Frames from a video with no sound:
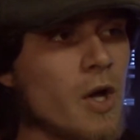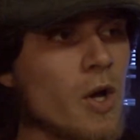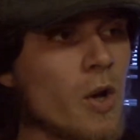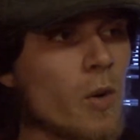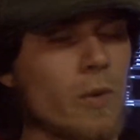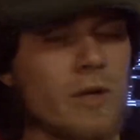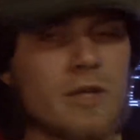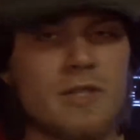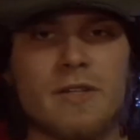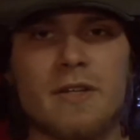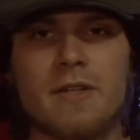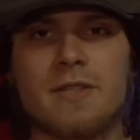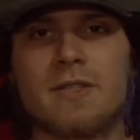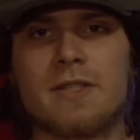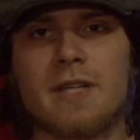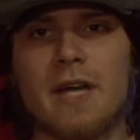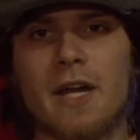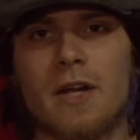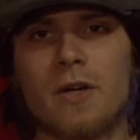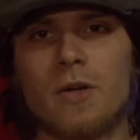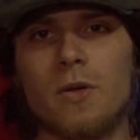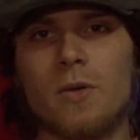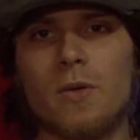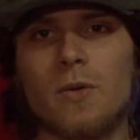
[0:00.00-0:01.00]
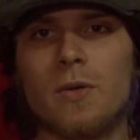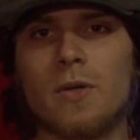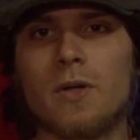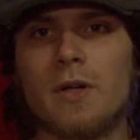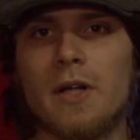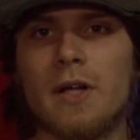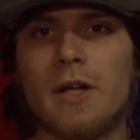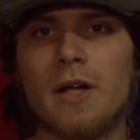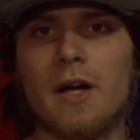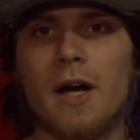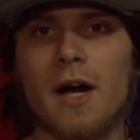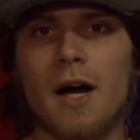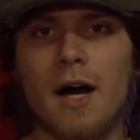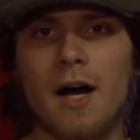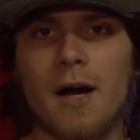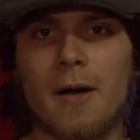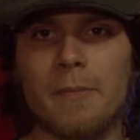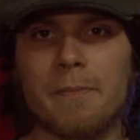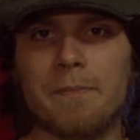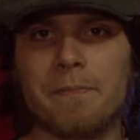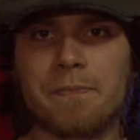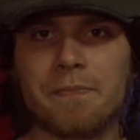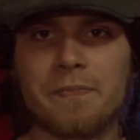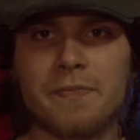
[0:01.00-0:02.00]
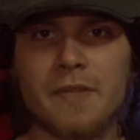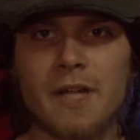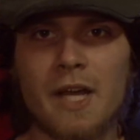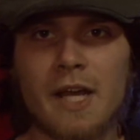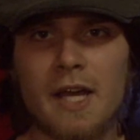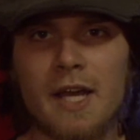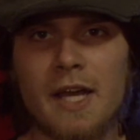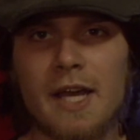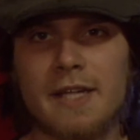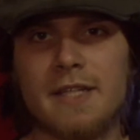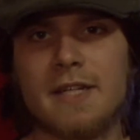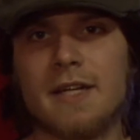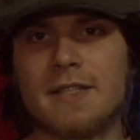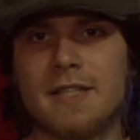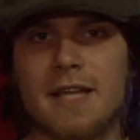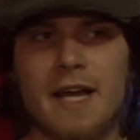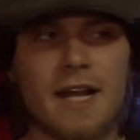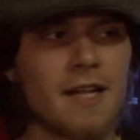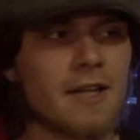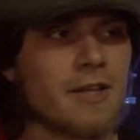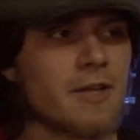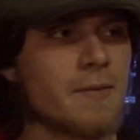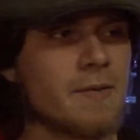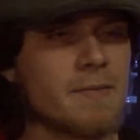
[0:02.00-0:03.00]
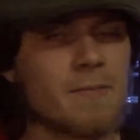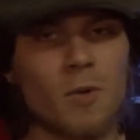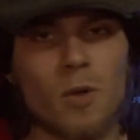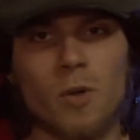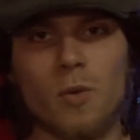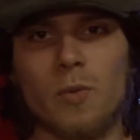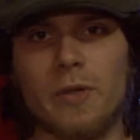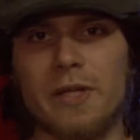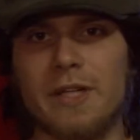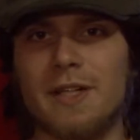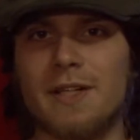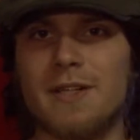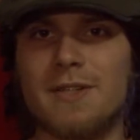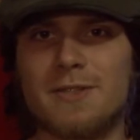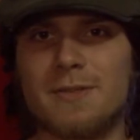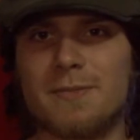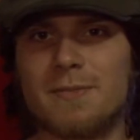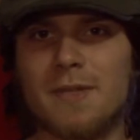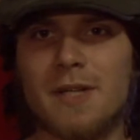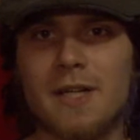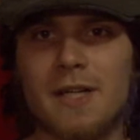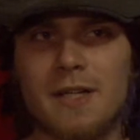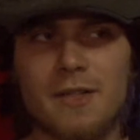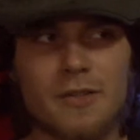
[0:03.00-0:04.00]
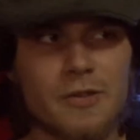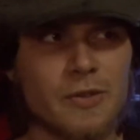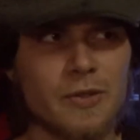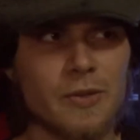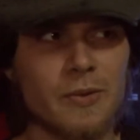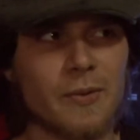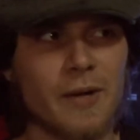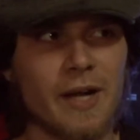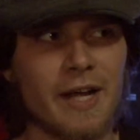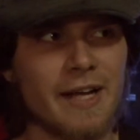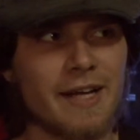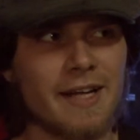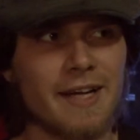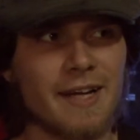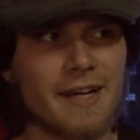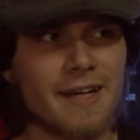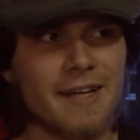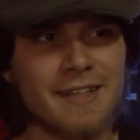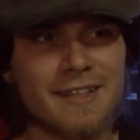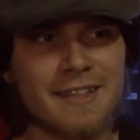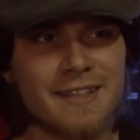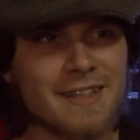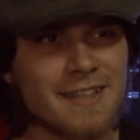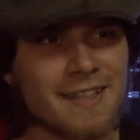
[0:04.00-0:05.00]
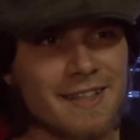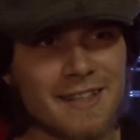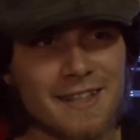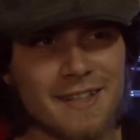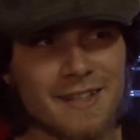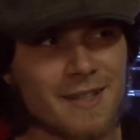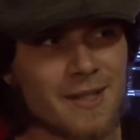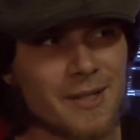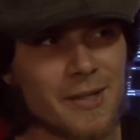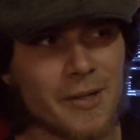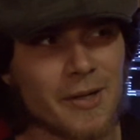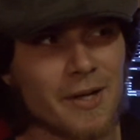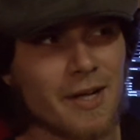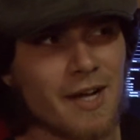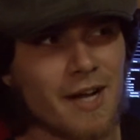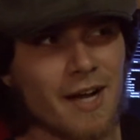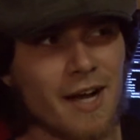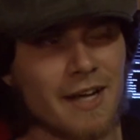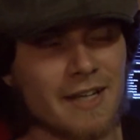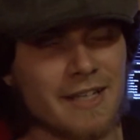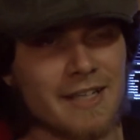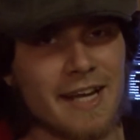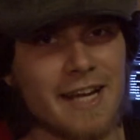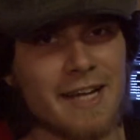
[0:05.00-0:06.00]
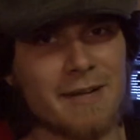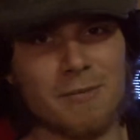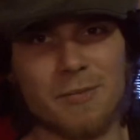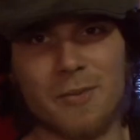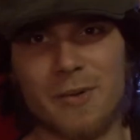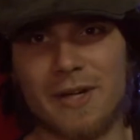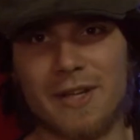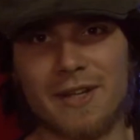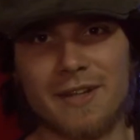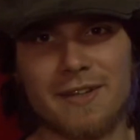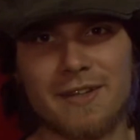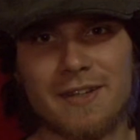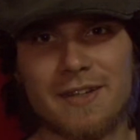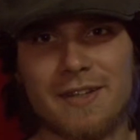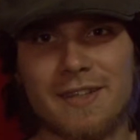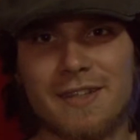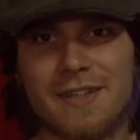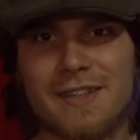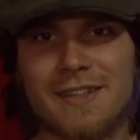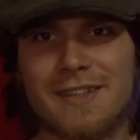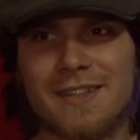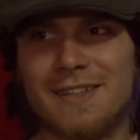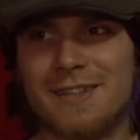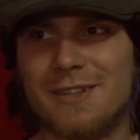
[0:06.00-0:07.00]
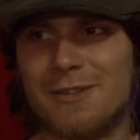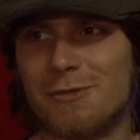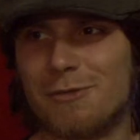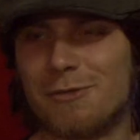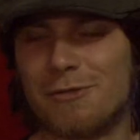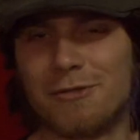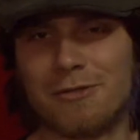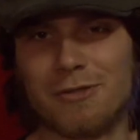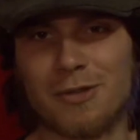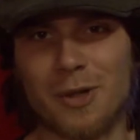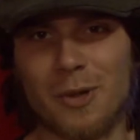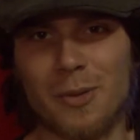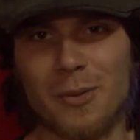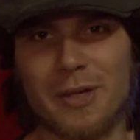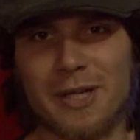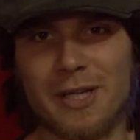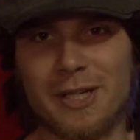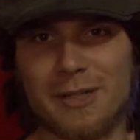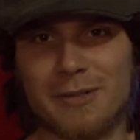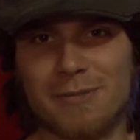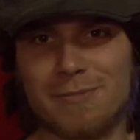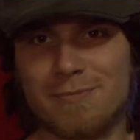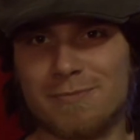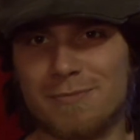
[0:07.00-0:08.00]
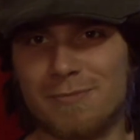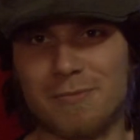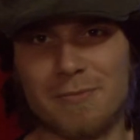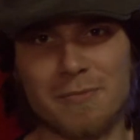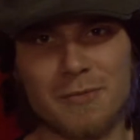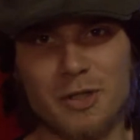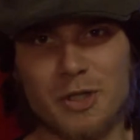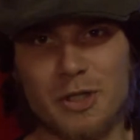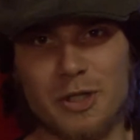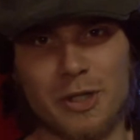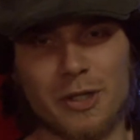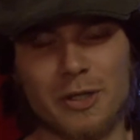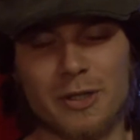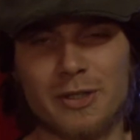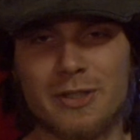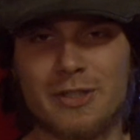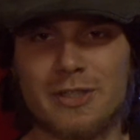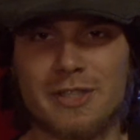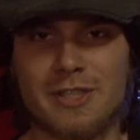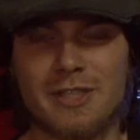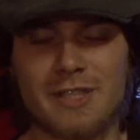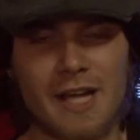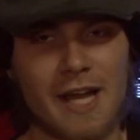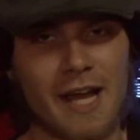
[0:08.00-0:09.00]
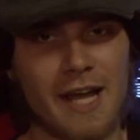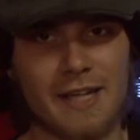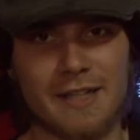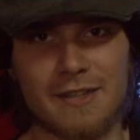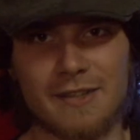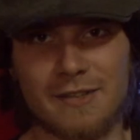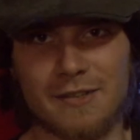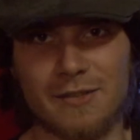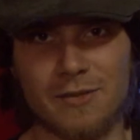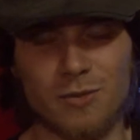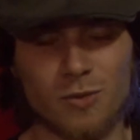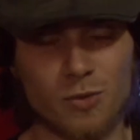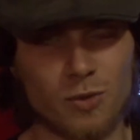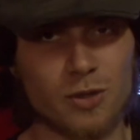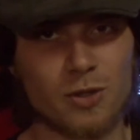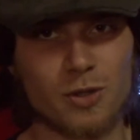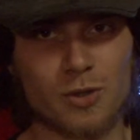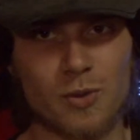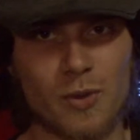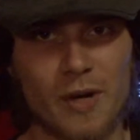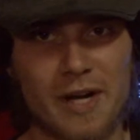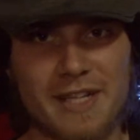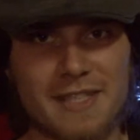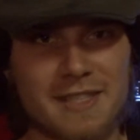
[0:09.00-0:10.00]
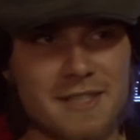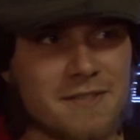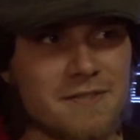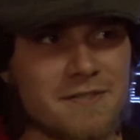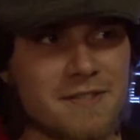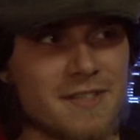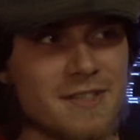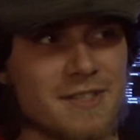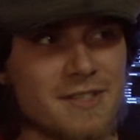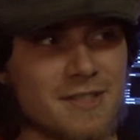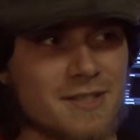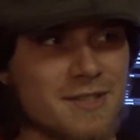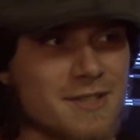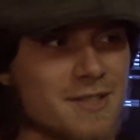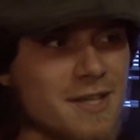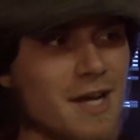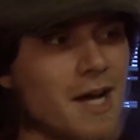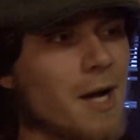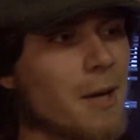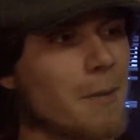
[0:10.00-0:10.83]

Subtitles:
We just think it's kind of cool. It does add a little bit more realism to a game with floating dirt and crazy physics,